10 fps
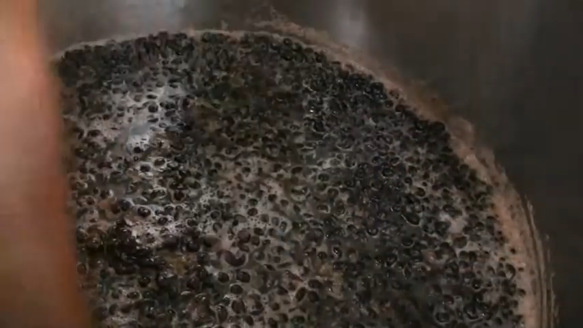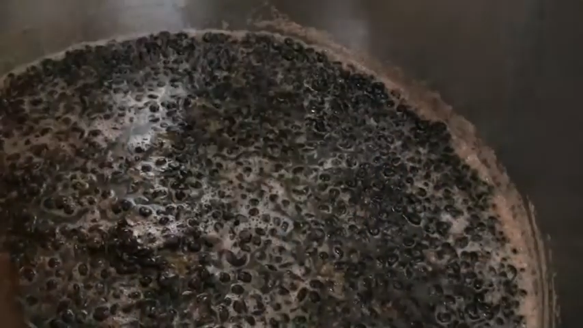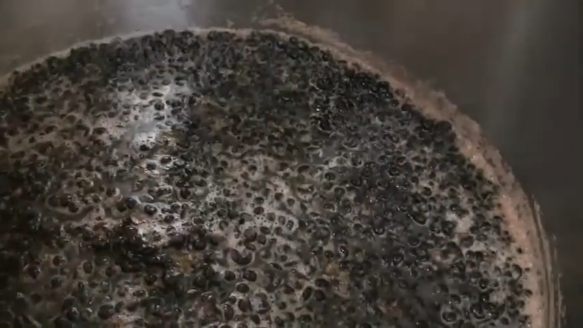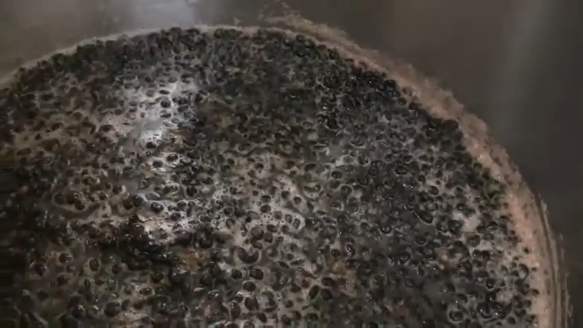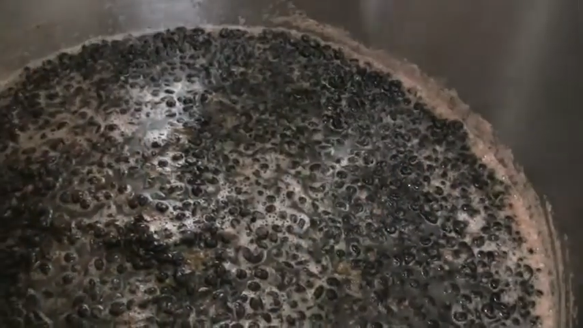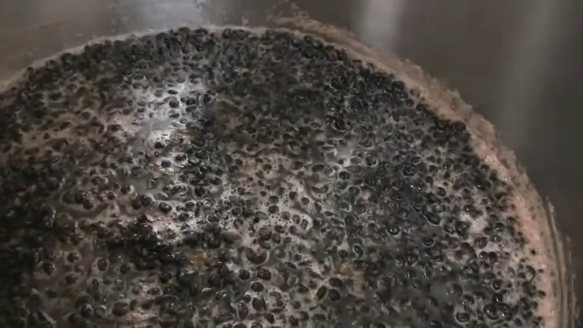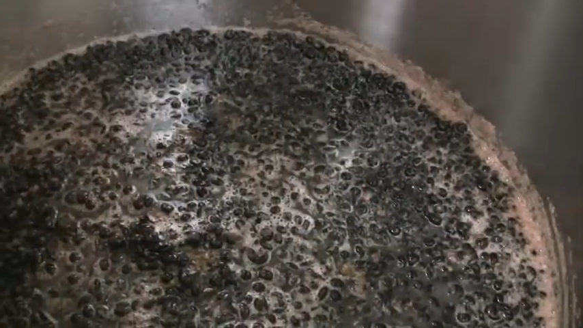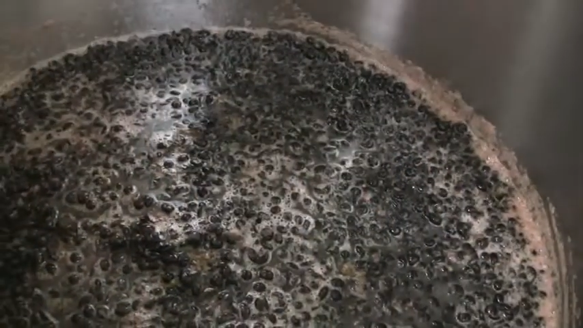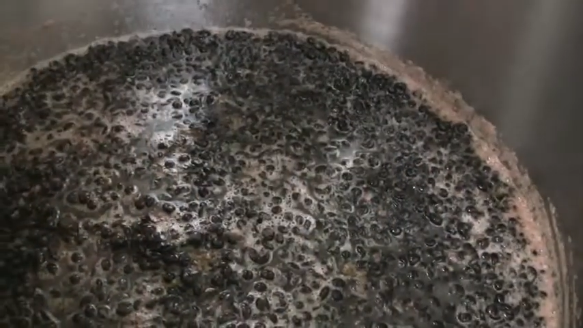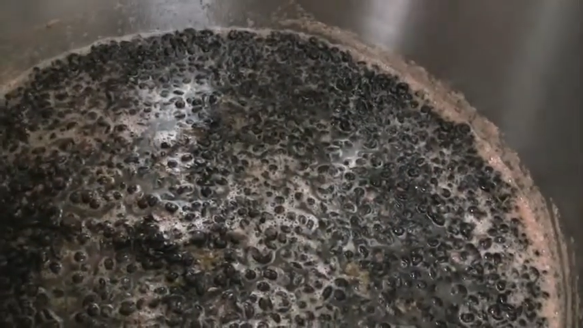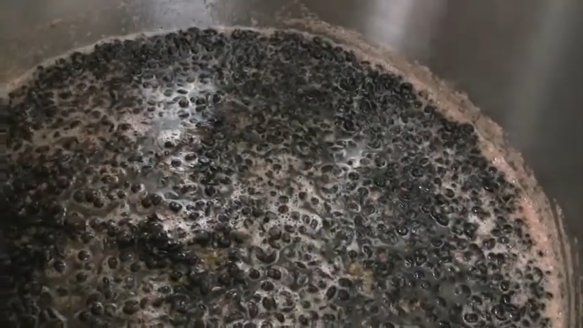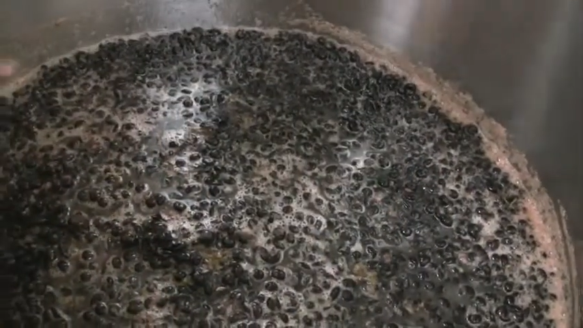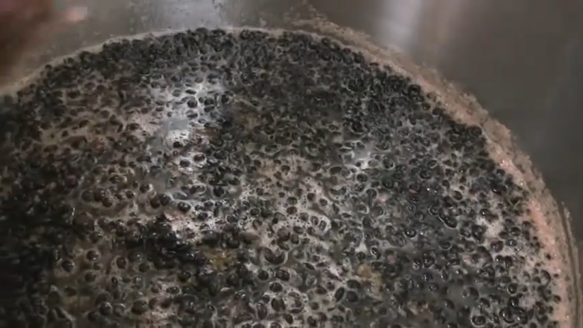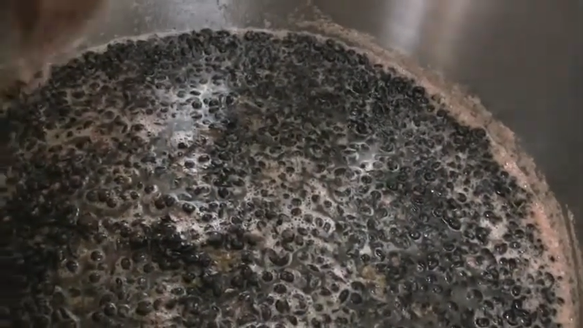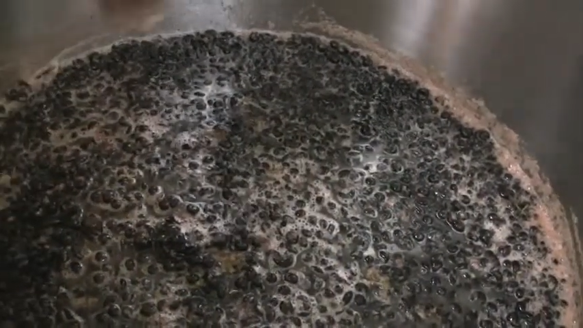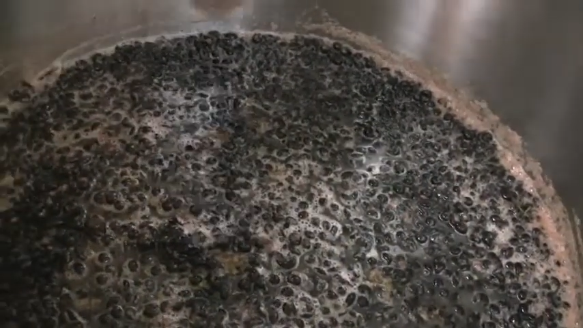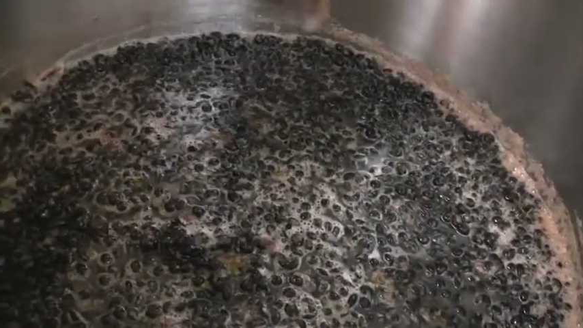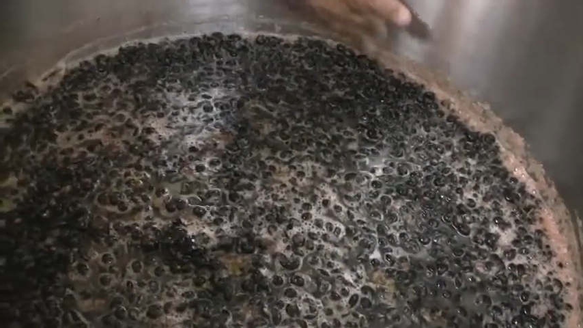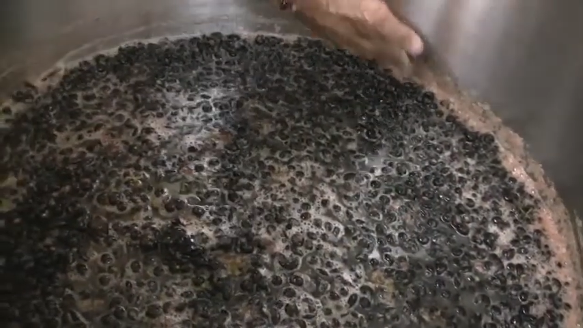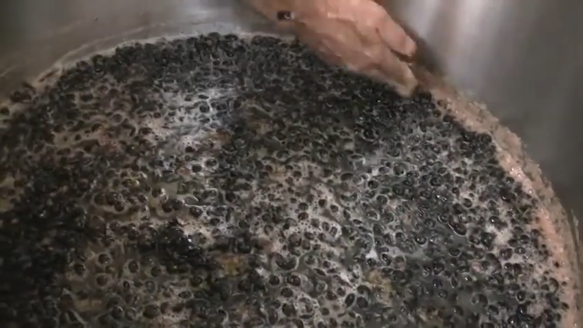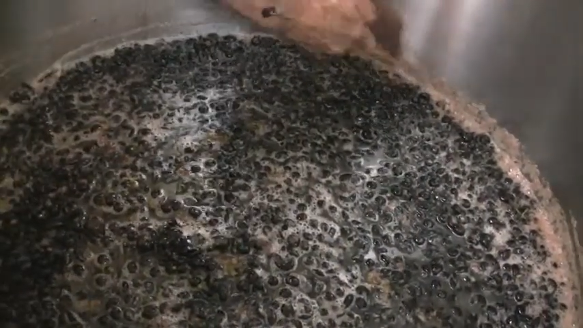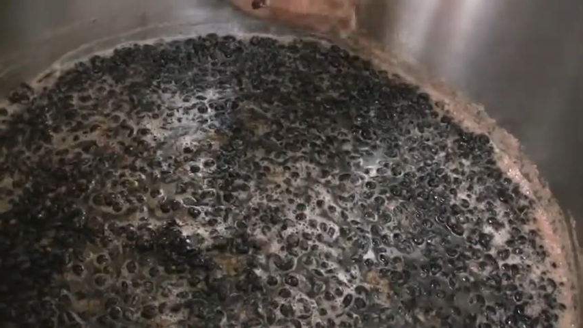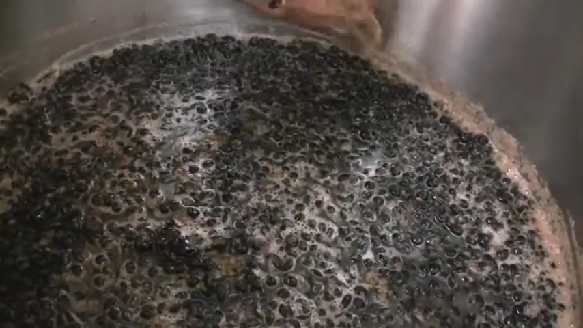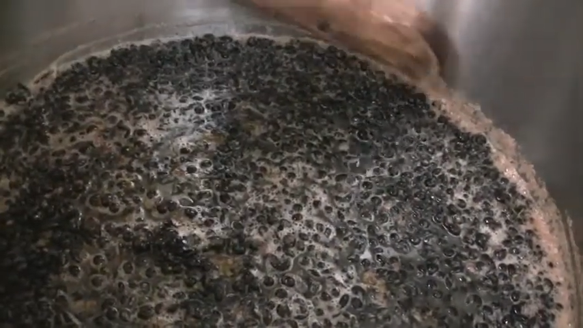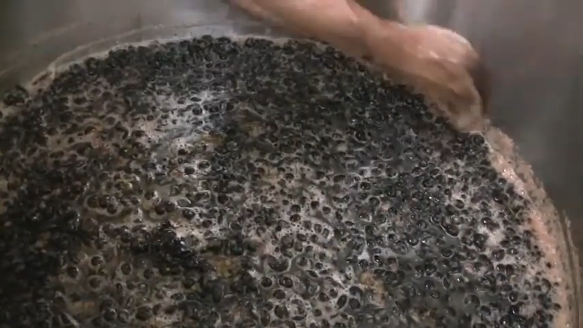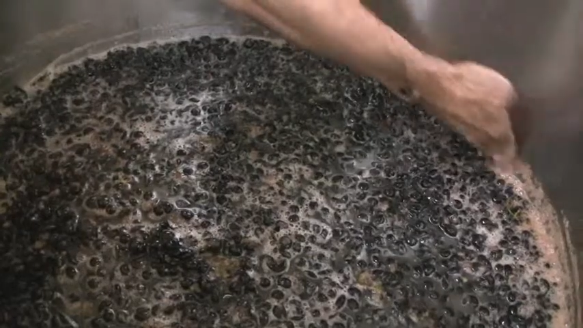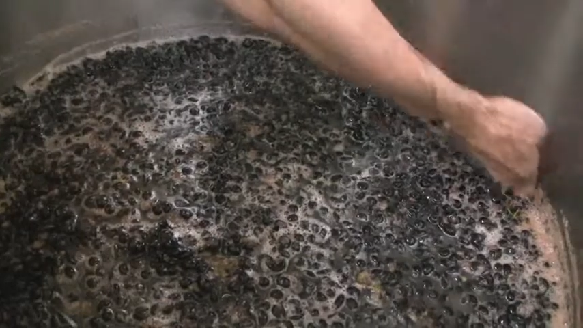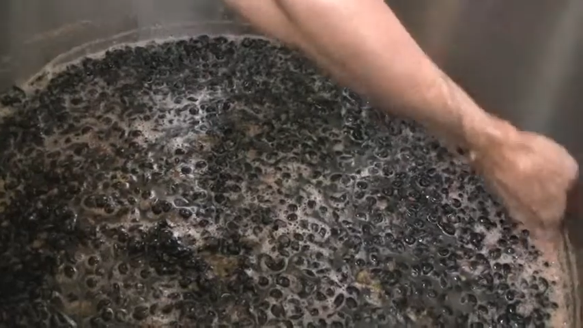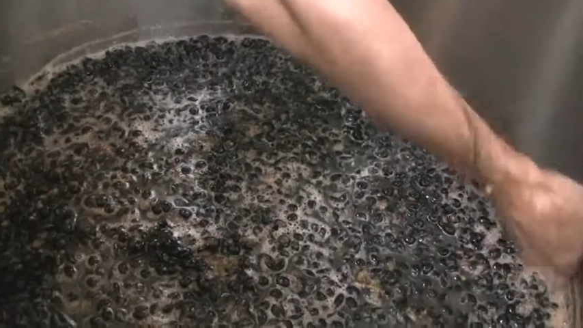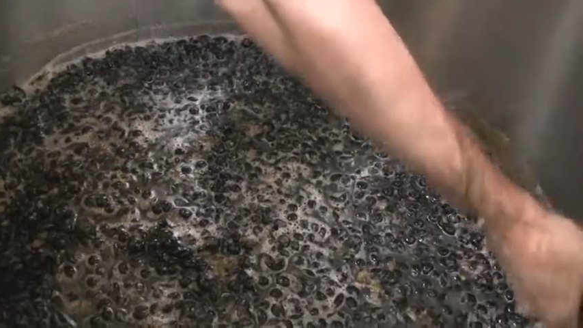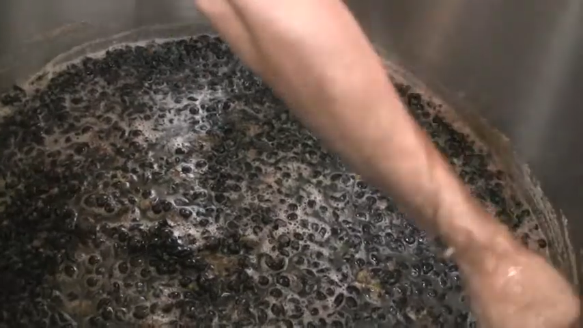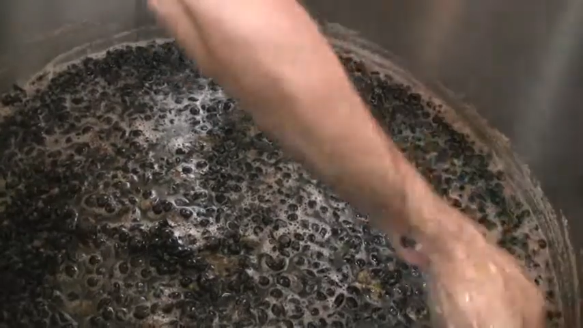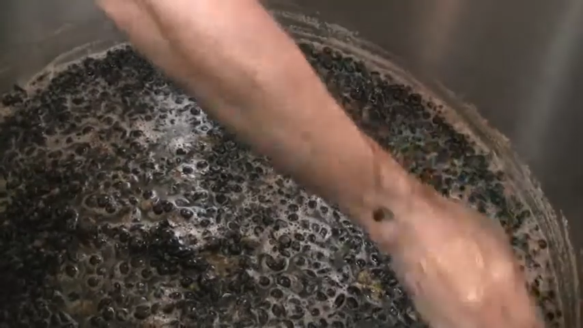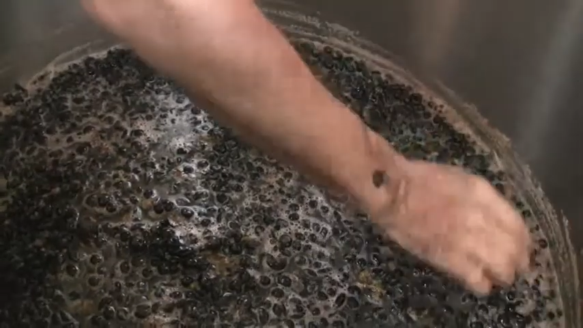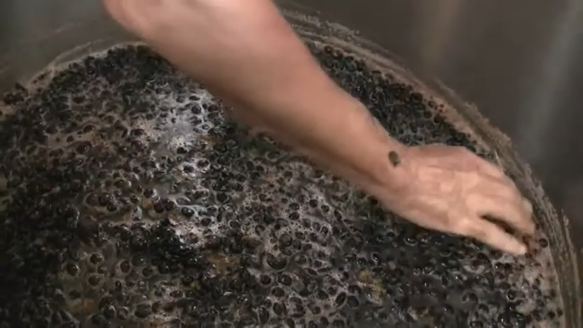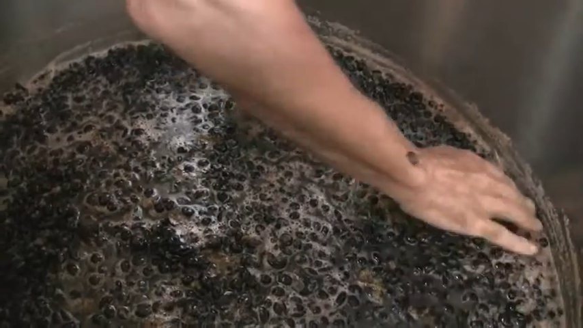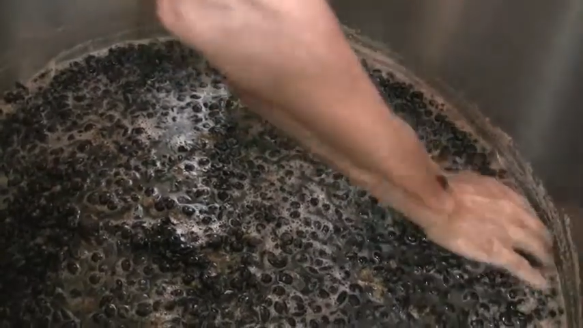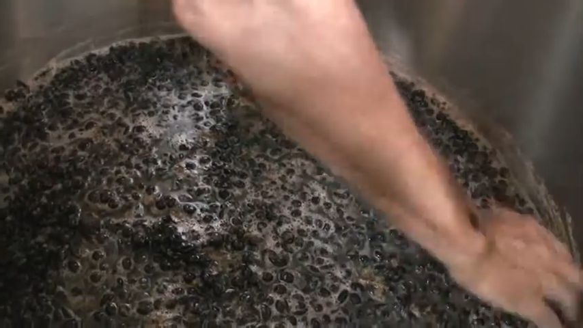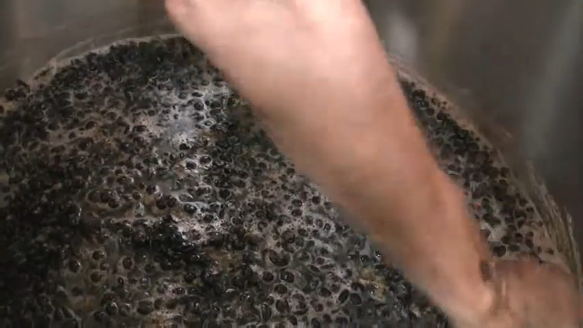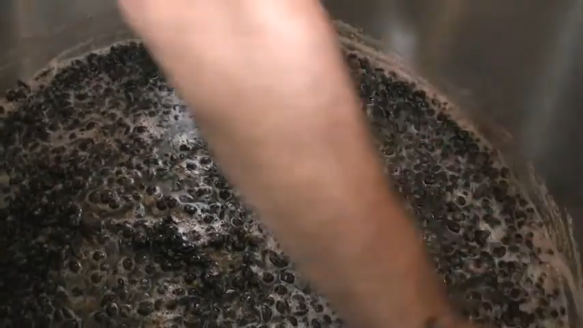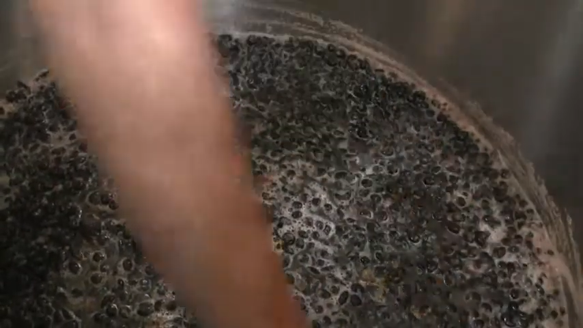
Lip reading: (no speaker visible)